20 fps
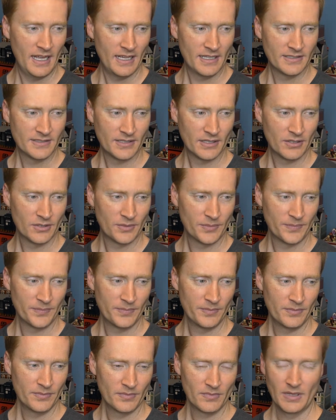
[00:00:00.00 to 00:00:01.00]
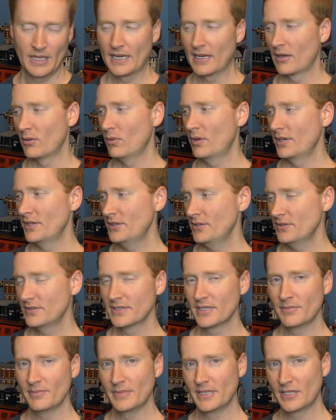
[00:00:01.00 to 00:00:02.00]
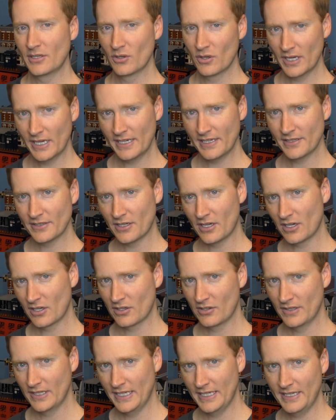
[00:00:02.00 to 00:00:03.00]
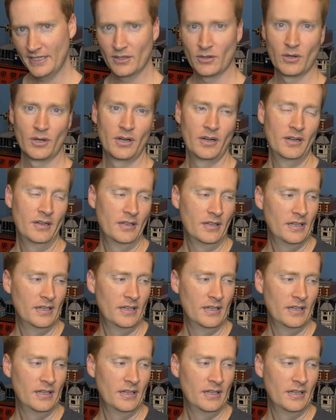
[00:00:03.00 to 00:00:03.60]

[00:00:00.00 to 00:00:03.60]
So, like, I want to do something in green and dark green, or